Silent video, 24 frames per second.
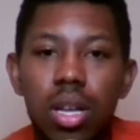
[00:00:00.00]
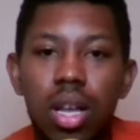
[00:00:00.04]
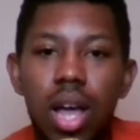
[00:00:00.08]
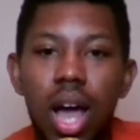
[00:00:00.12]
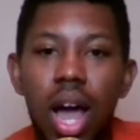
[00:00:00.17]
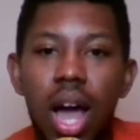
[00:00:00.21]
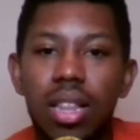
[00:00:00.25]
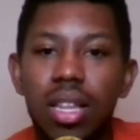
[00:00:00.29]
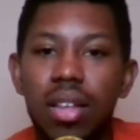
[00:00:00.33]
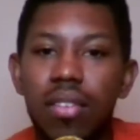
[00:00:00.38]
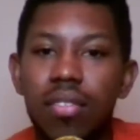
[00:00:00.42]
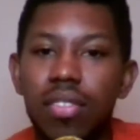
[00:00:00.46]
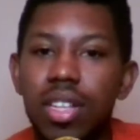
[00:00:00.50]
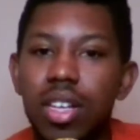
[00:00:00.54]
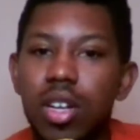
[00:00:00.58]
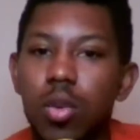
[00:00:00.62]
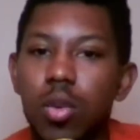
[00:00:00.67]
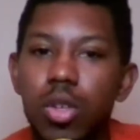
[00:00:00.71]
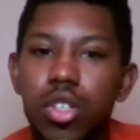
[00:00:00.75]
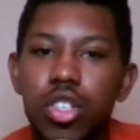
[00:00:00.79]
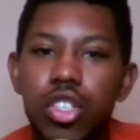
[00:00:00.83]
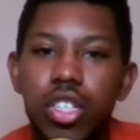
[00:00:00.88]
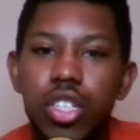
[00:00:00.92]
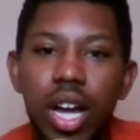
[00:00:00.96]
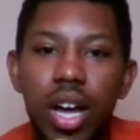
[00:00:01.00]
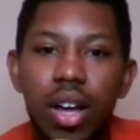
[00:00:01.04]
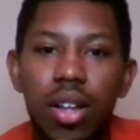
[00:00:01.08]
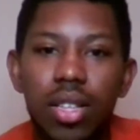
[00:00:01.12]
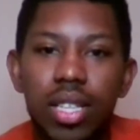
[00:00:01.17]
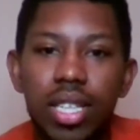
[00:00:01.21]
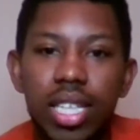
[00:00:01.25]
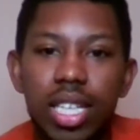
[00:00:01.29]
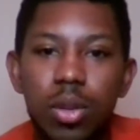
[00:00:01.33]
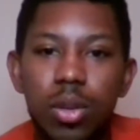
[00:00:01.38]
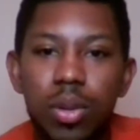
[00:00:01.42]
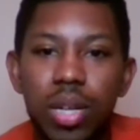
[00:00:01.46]
I loved the
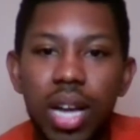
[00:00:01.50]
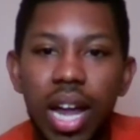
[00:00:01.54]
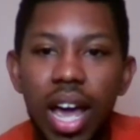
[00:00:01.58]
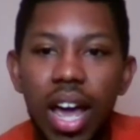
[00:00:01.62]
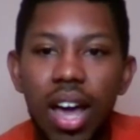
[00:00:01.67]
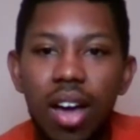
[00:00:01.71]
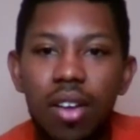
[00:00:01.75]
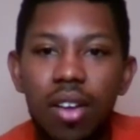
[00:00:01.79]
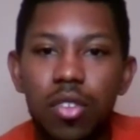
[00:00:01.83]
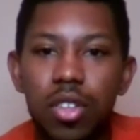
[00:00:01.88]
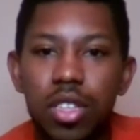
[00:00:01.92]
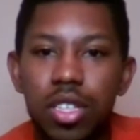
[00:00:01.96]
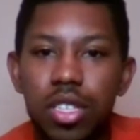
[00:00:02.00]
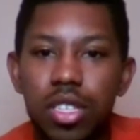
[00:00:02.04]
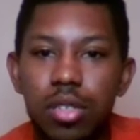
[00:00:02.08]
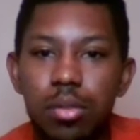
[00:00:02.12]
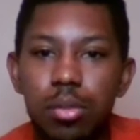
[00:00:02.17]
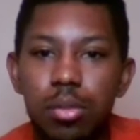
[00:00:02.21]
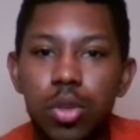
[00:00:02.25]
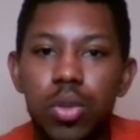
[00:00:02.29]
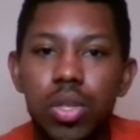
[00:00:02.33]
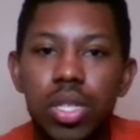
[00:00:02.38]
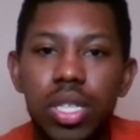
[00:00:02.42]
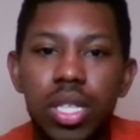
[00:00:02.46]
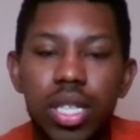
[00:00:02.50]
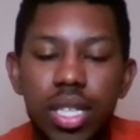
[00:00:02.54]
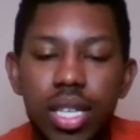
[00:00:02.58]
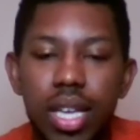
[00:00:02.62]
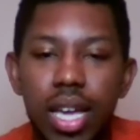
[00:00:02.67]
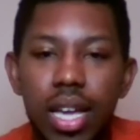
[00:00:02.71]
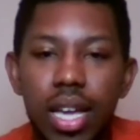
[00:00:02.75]
originality he would have with his music,